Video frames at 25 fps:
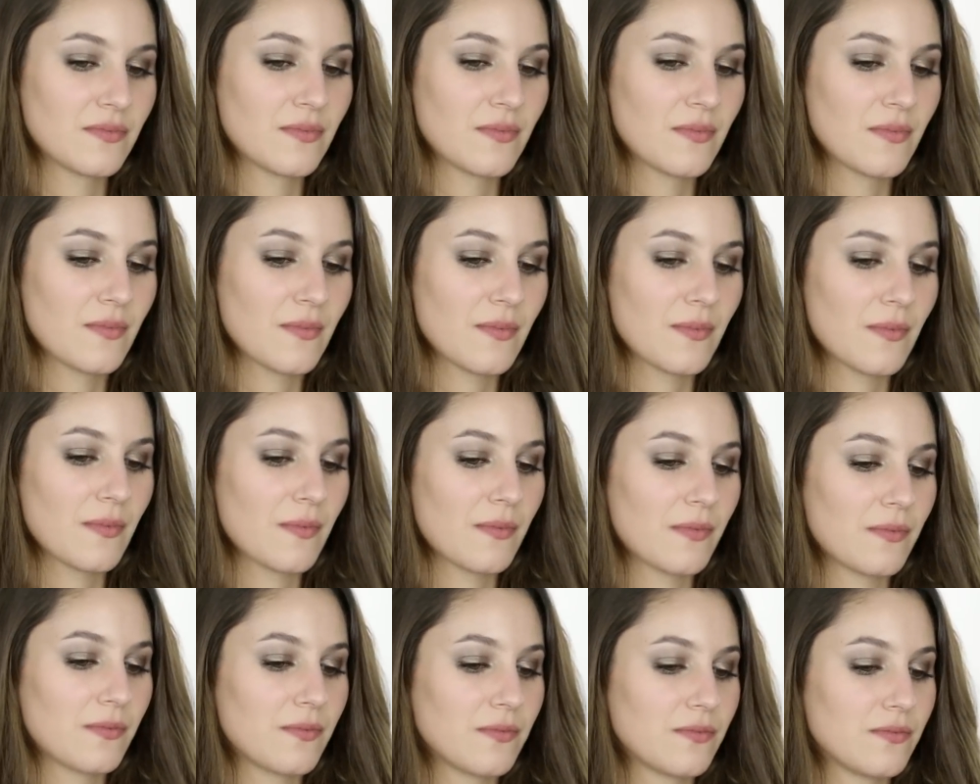
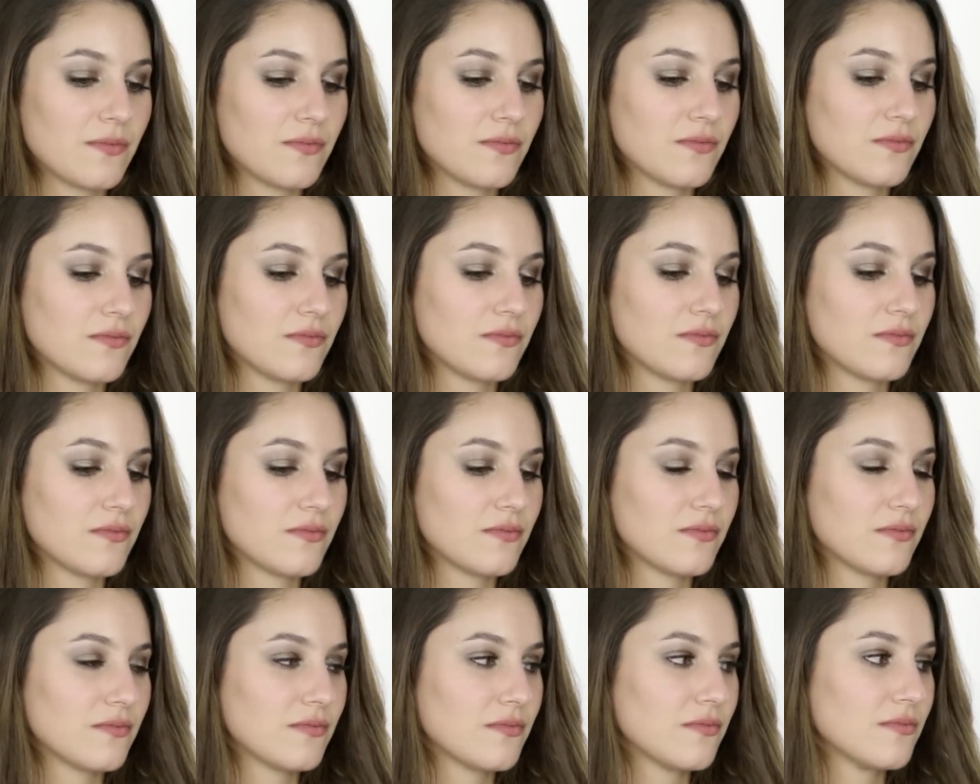
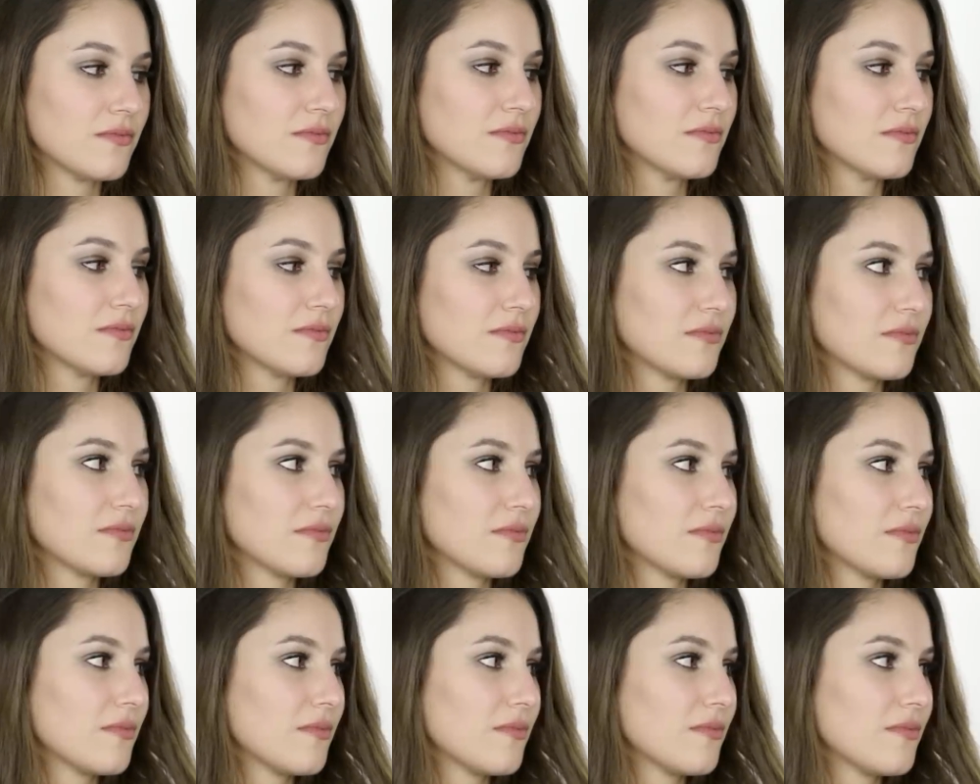
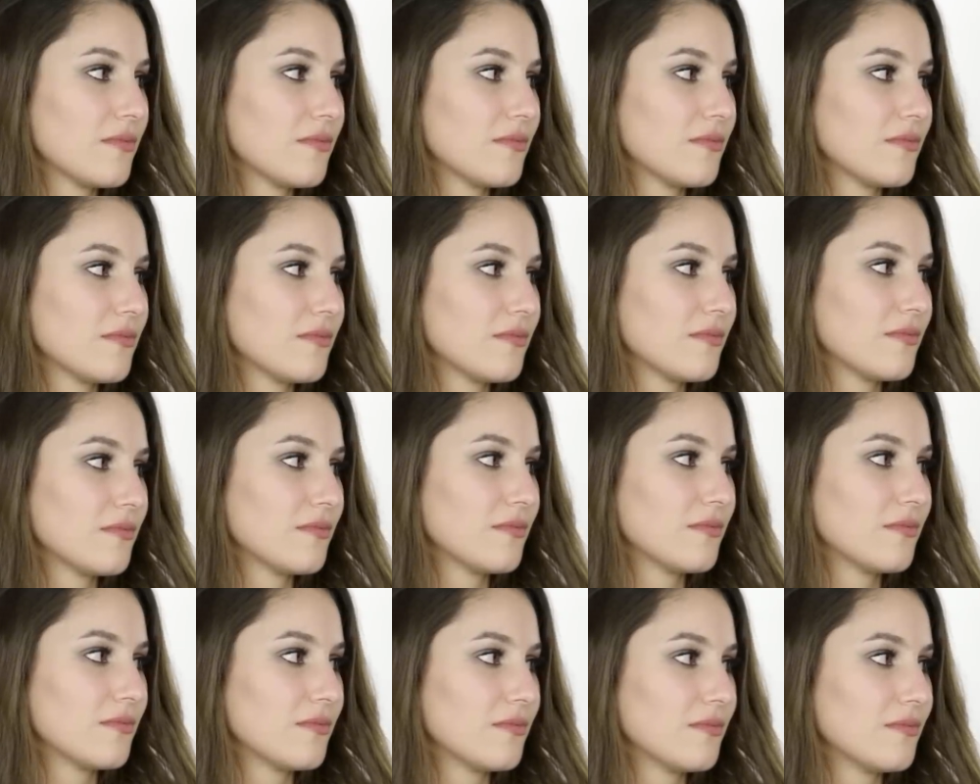
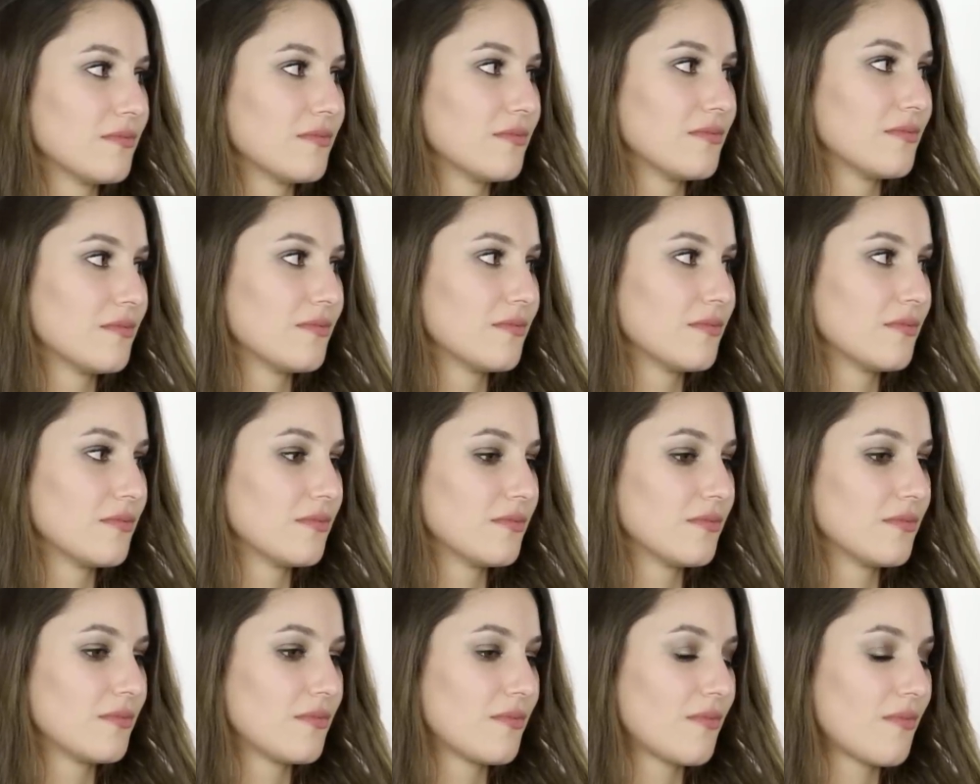
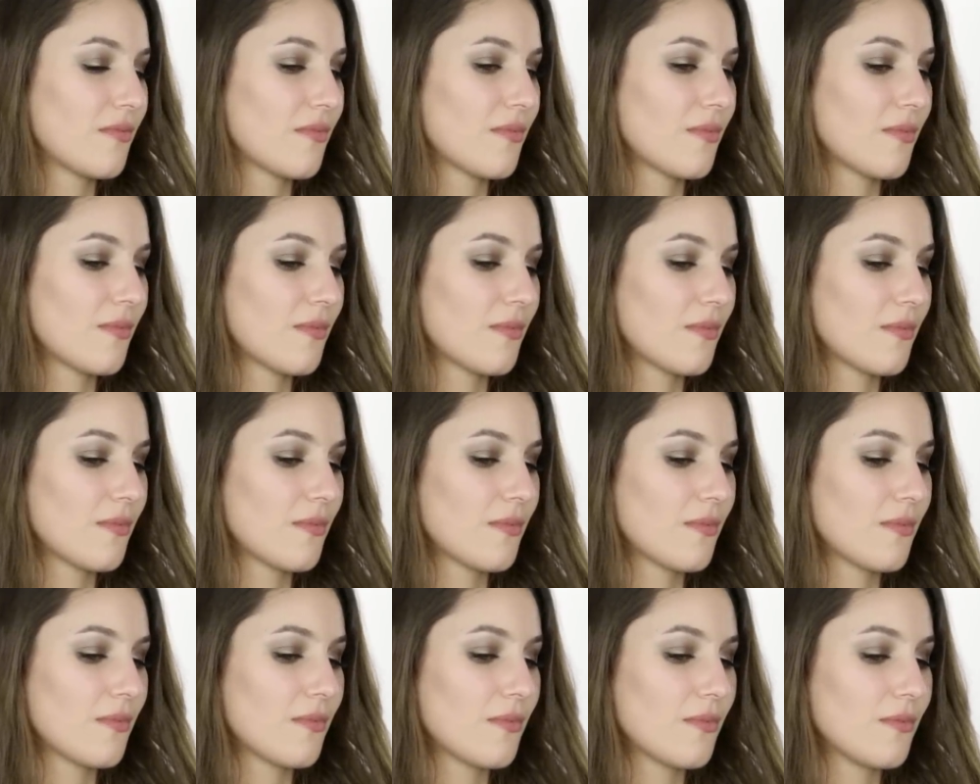
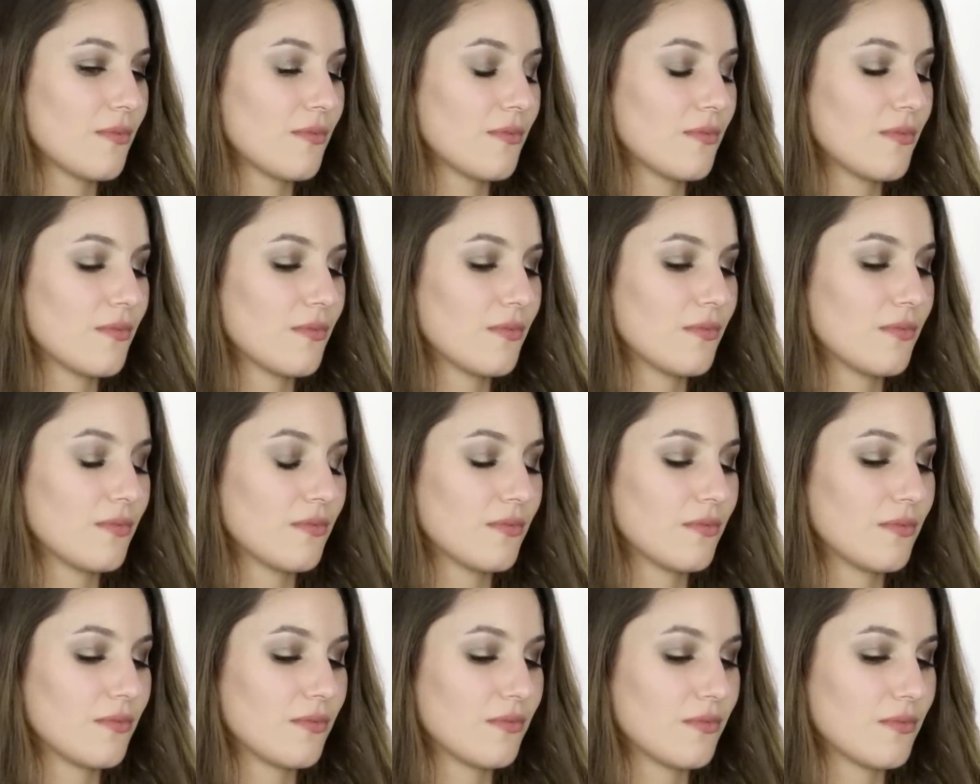(silent)